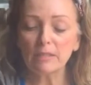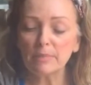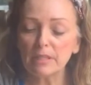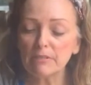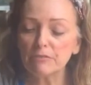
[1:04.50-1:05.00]

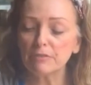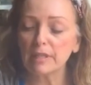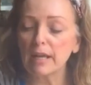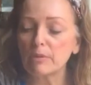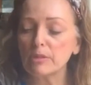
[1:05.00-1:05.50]
bit of
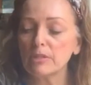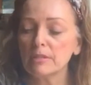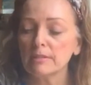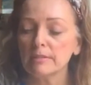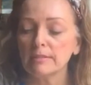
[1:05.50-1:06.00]
flour.
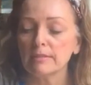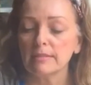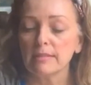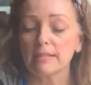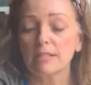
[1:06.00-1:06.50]

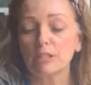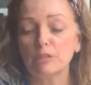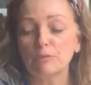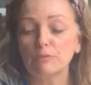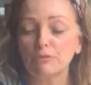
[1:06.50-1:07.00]
This is
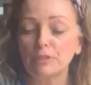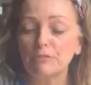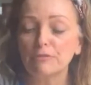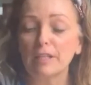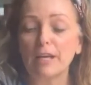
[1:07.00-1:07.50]
gluten-free
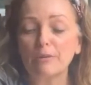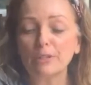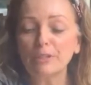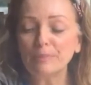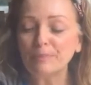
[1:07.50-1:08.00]

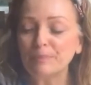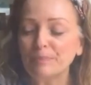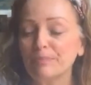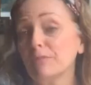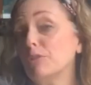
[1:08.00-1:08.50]
flour.
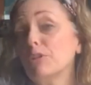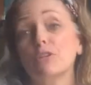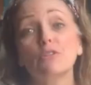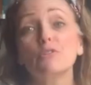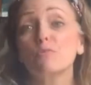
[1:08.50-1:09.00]
You can
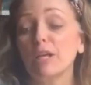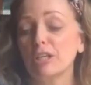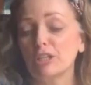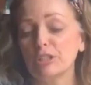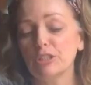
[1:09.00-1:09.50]
use
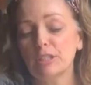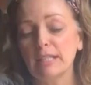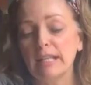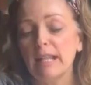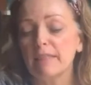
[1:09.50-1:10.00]
regular.
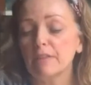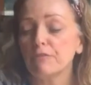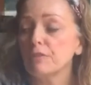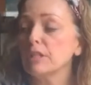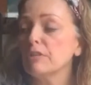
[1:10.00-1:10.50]
The
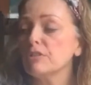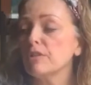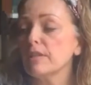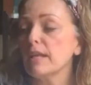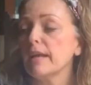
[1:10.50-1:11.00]
phyllo dough
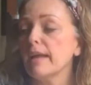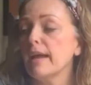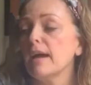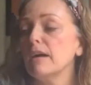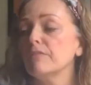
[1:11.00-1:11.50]
that I
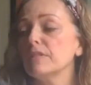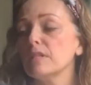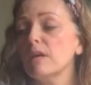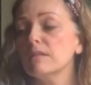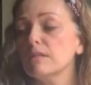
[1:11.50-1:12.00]
have is
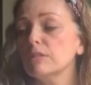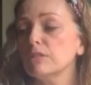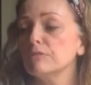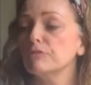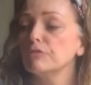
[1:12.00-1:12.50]
also
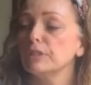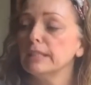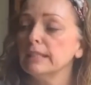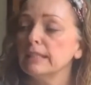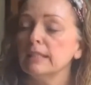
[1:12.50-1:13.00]
gluten-free.